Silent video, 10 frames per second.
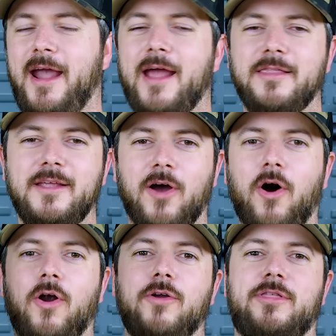and the
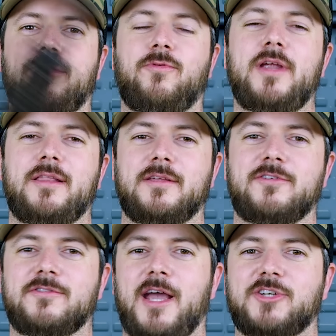R3.
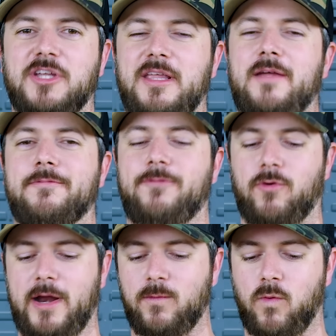This is actually the
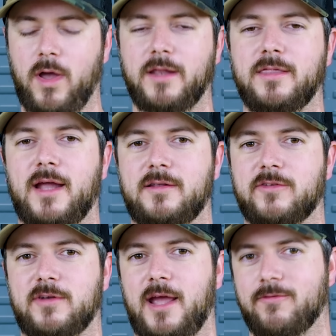M4A1 that
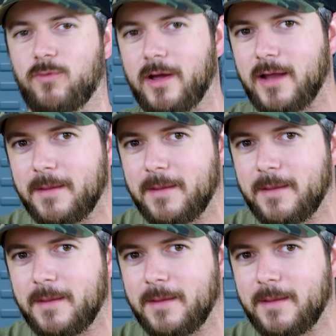doesn't have what?